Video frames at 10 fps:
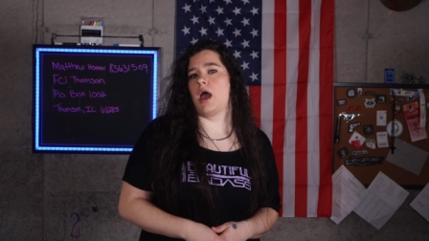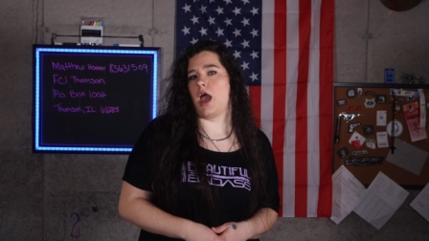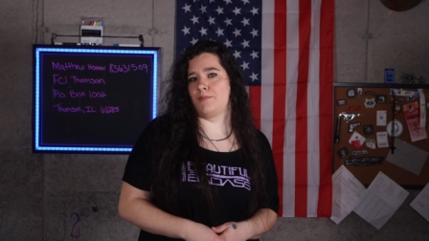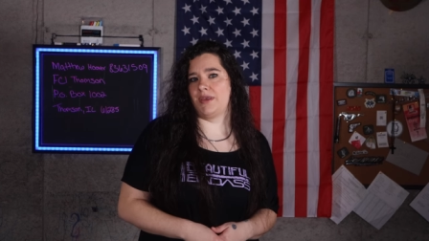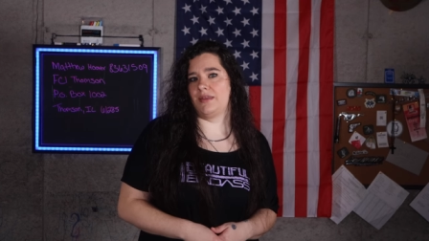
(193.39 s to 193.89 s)

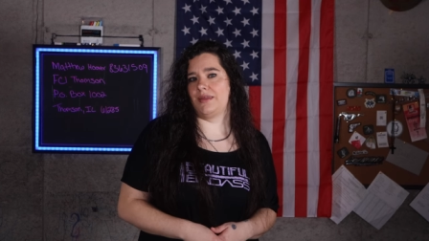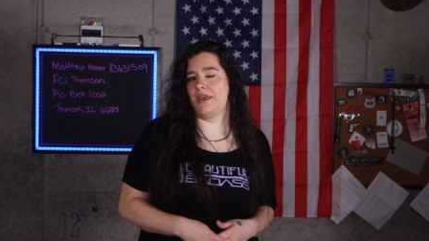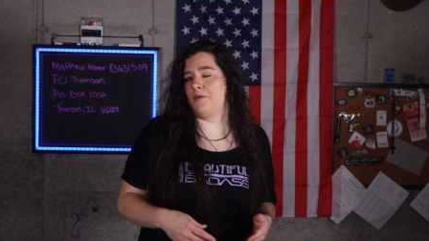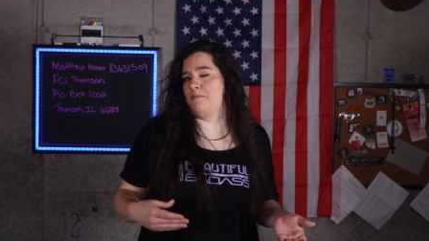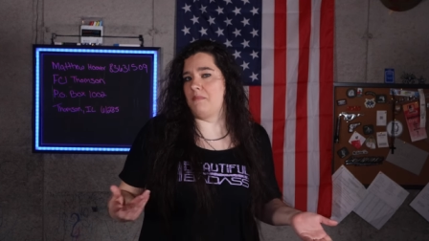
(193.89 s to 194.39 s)
I mean,
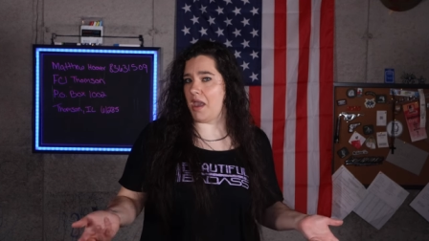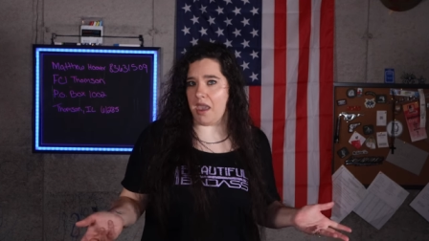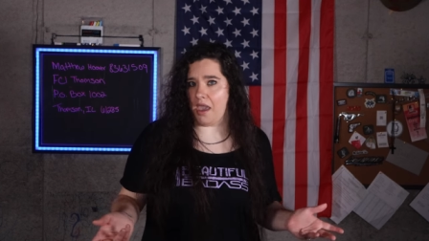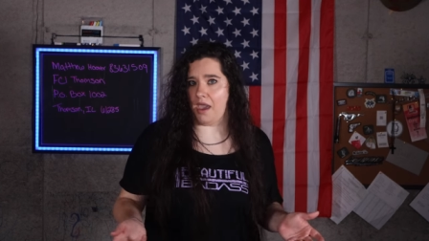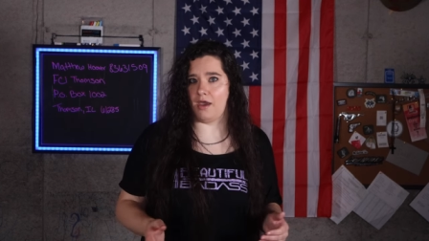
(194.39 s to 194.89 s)
he
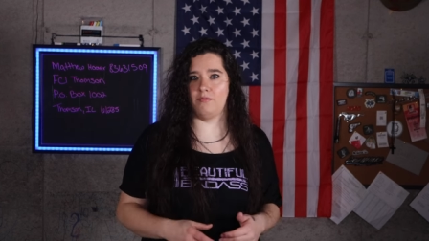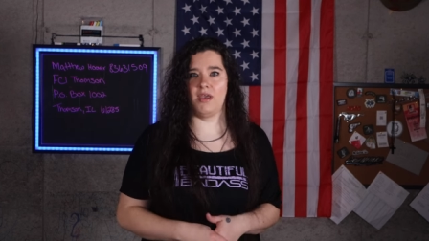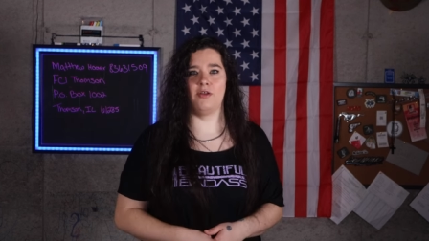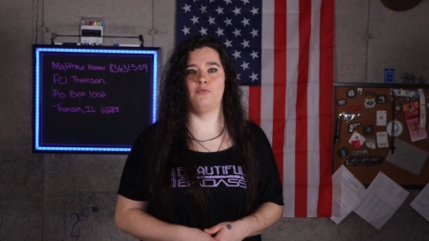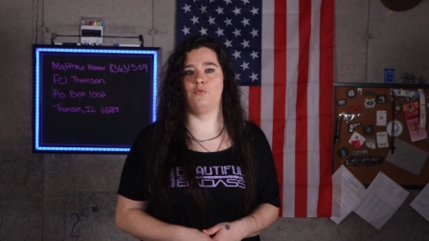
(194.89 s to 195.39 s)
may have,
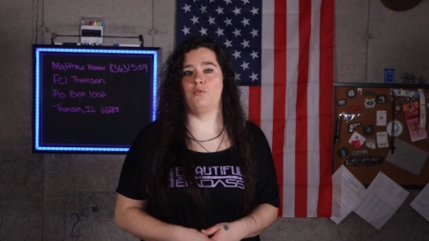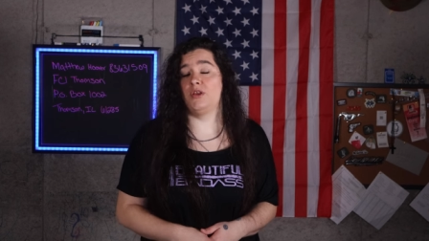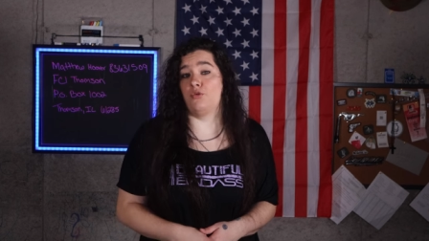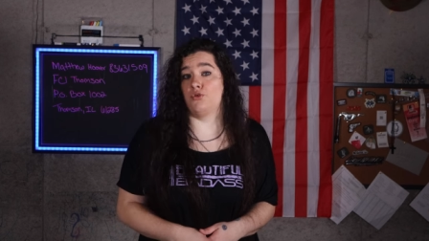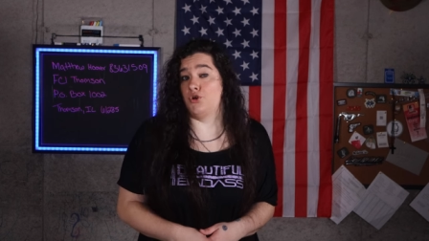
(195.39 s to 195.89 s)
and we
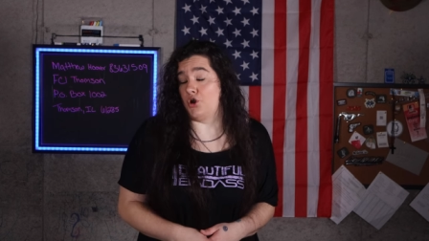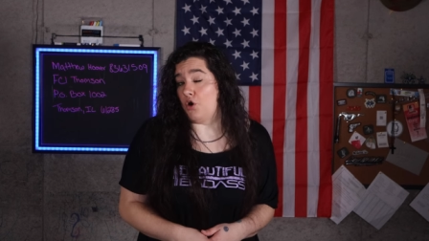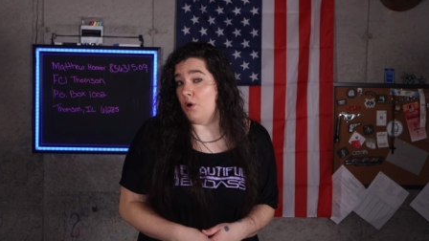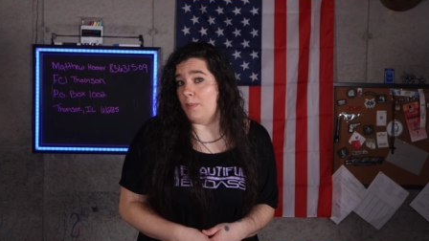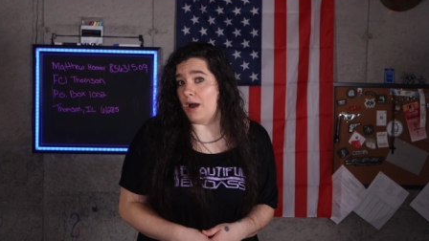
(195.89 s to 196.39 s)
don't
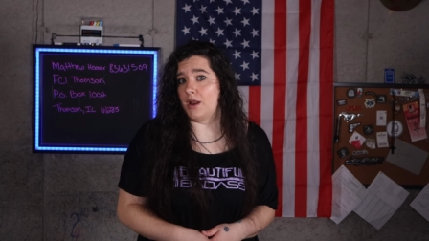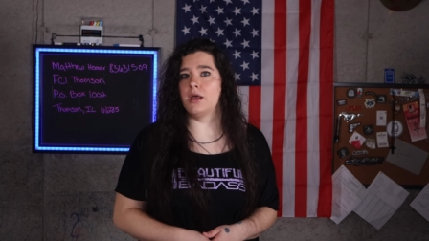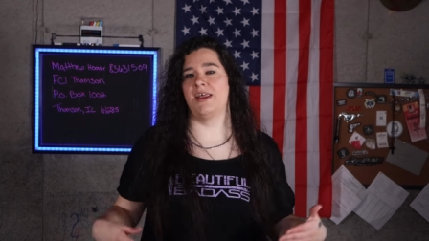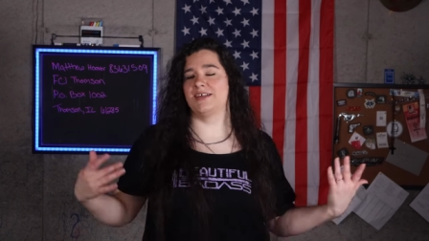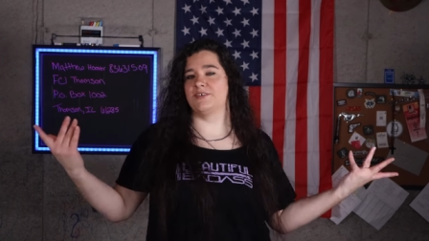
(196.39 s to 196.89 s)
know about it,
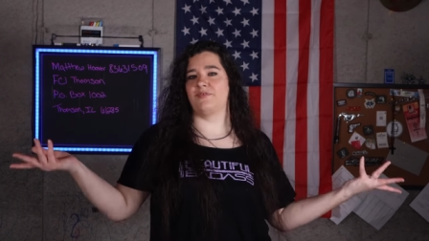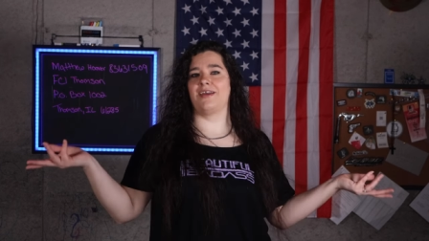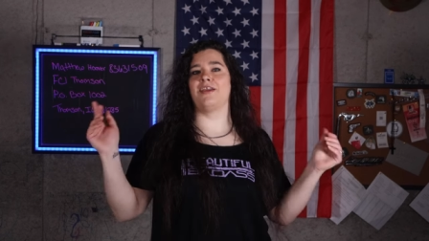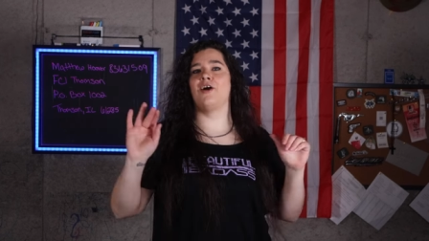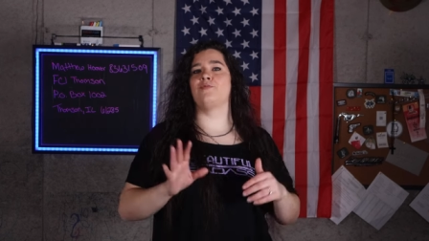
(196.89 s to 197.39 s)
but as of
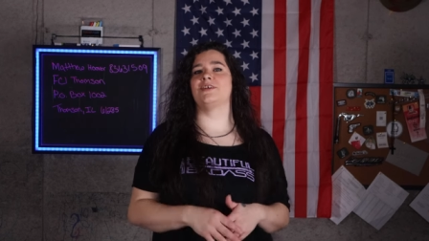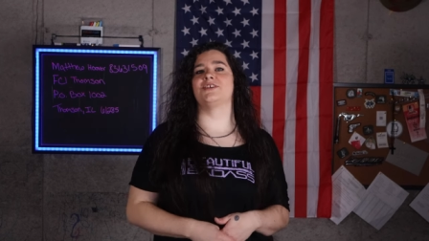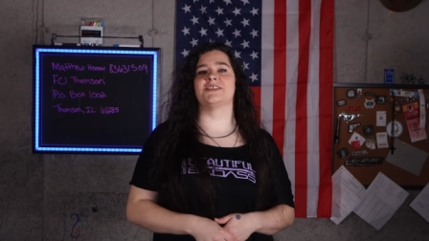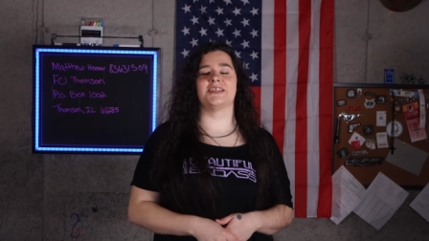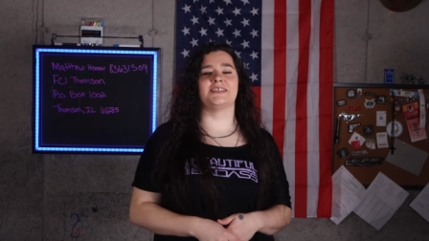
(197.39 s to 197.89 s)
right now, we're
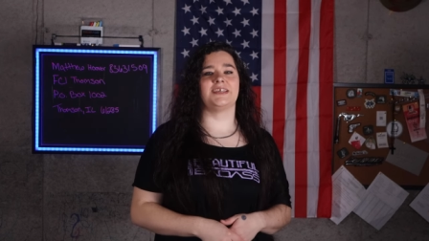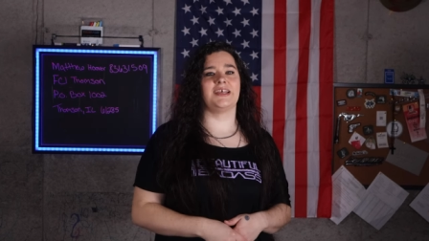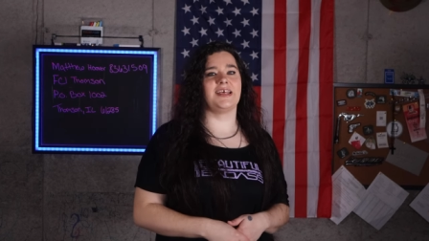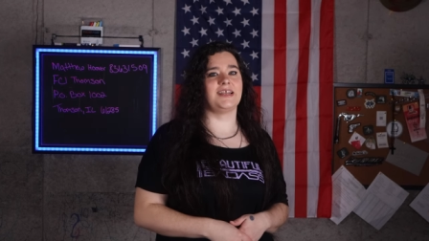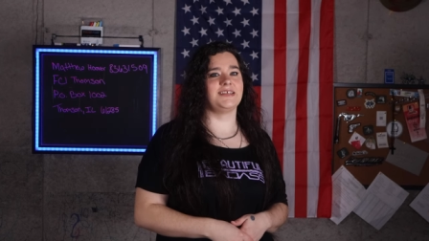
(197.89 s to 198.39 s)
just gonna
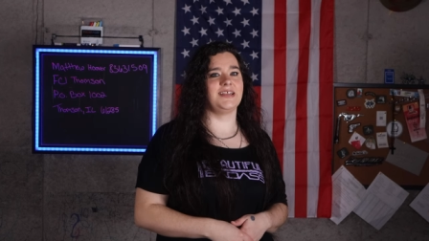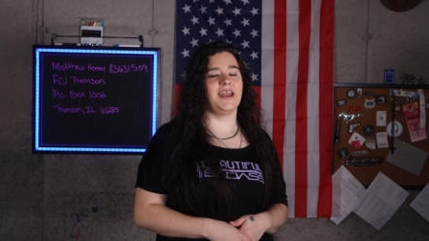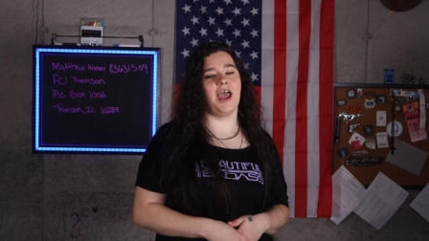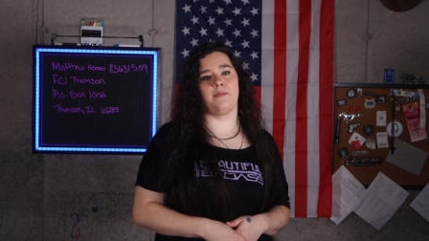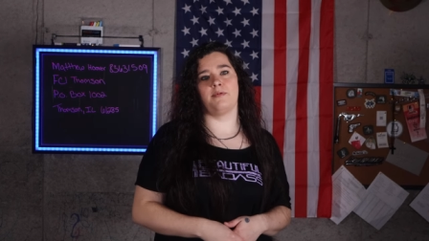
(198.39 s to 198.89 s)
say that
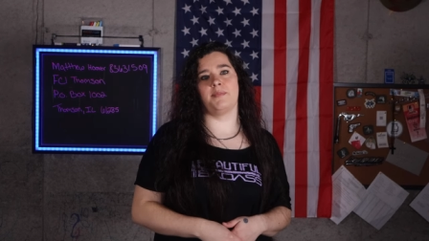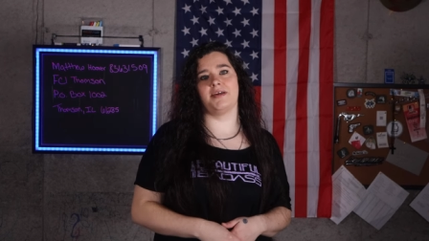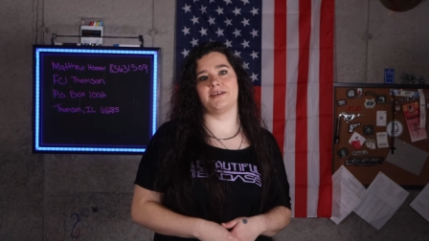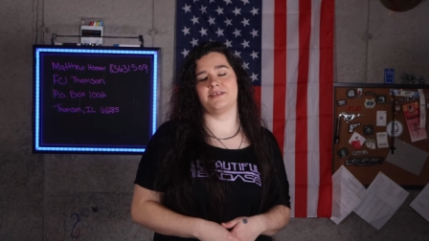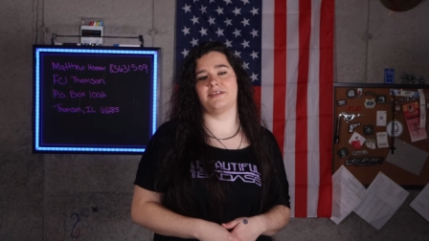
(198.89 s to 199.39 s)
didn't happen
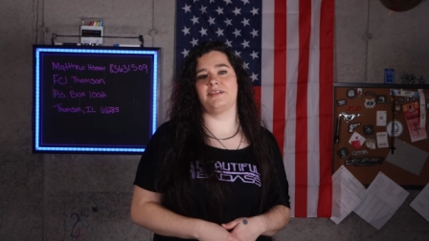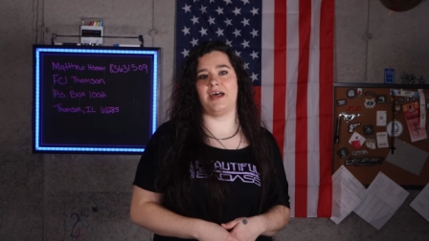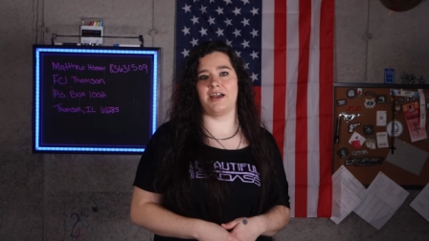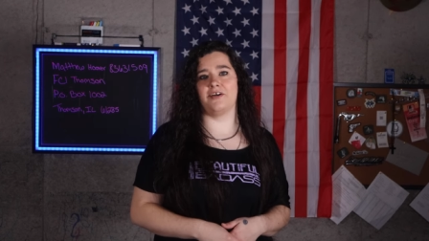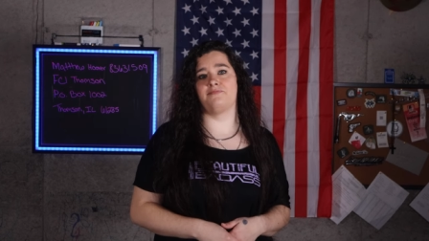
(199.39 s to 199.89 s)
because of the
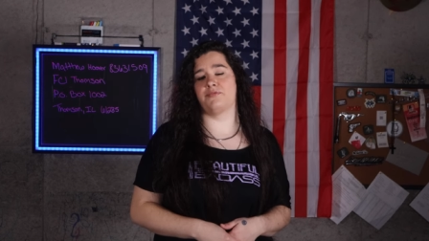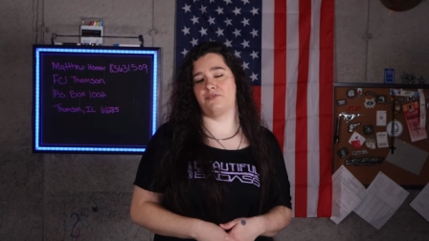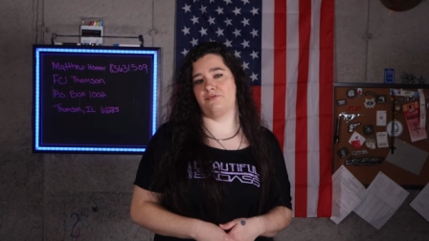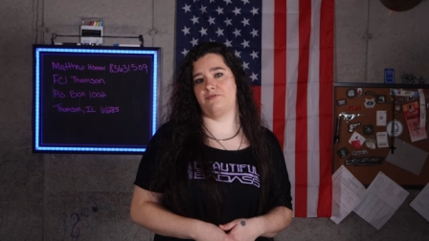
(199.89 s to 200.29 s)
lack of proof.